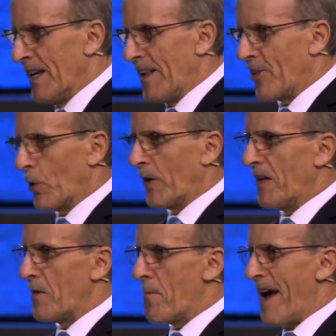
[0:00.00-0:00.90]
he's
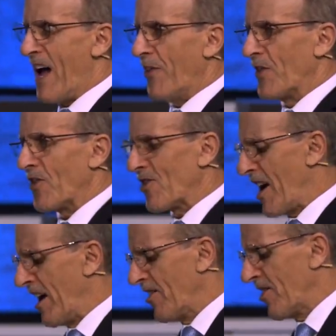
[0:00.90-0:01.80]
learning the math and the
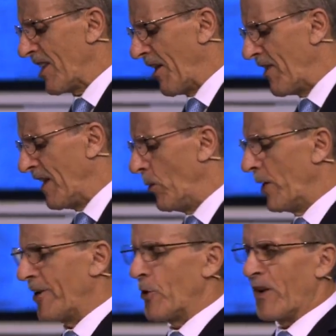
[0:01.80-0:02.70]
sciences, and I think he
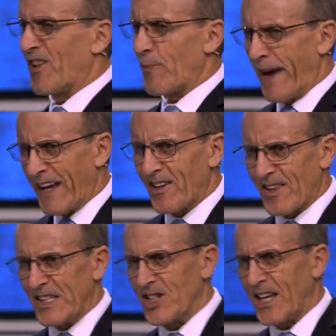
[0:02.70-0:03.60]
wanted to expand
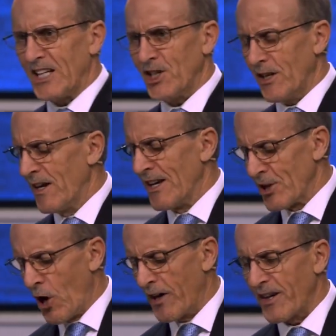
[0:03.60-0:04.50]
his education,
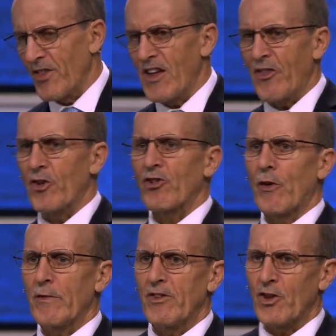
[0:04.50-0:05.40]
talking to the other
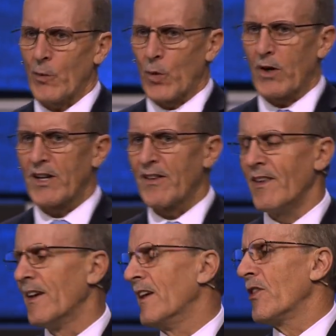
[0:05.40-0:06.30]
servants that worked
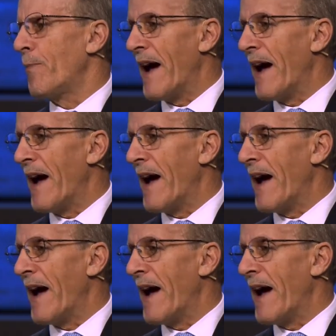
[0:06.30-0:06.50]
in the